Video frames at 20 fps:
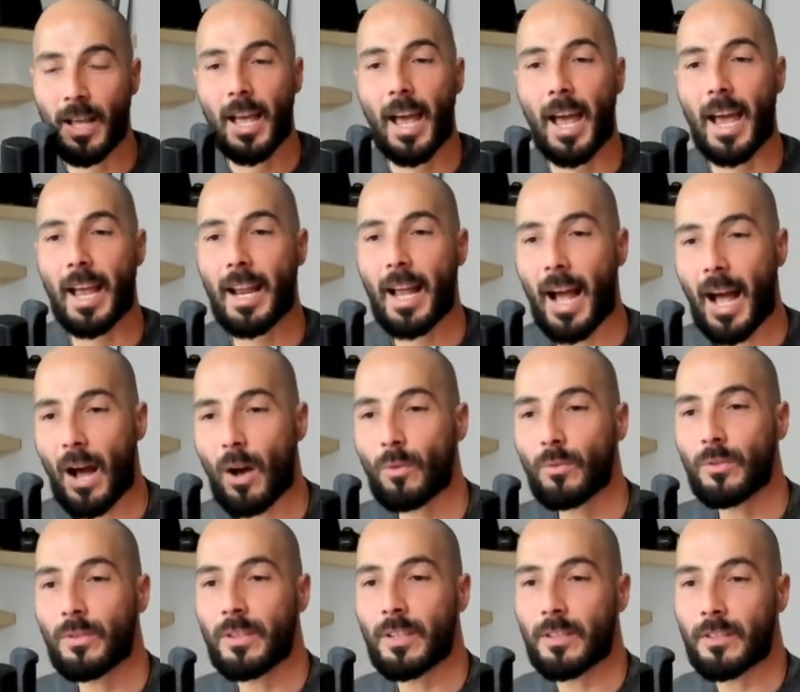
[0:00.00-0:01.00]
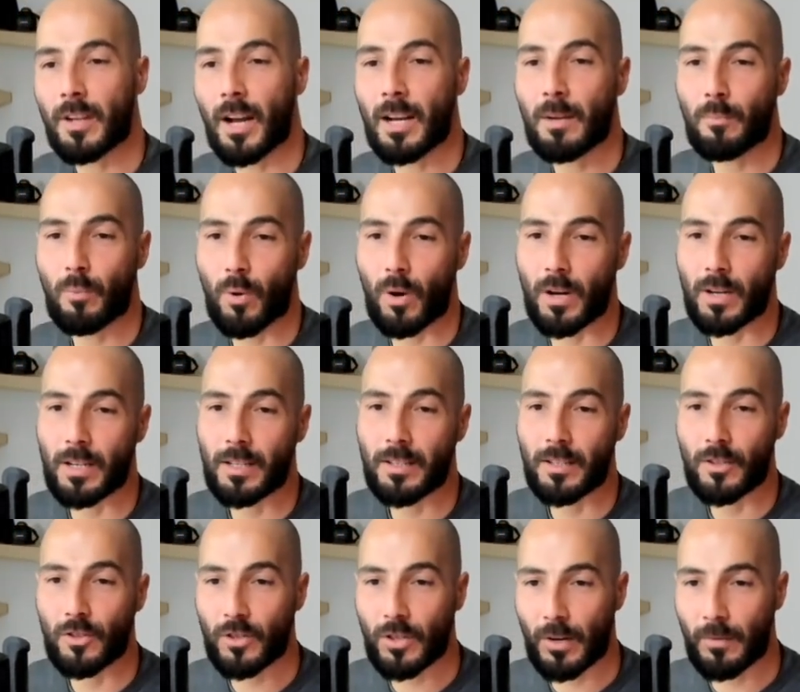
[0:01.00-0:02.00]
and how to design products and
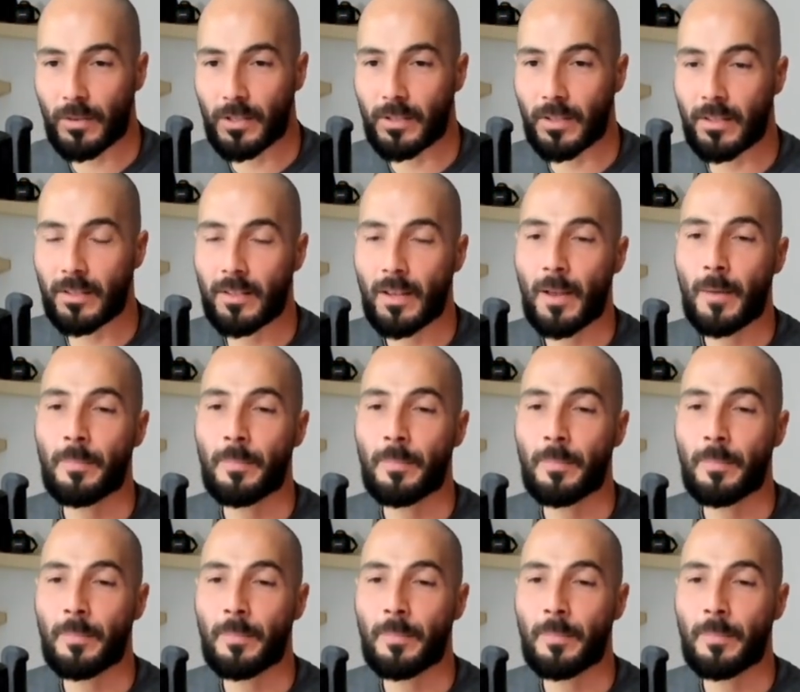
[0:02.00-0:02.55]
services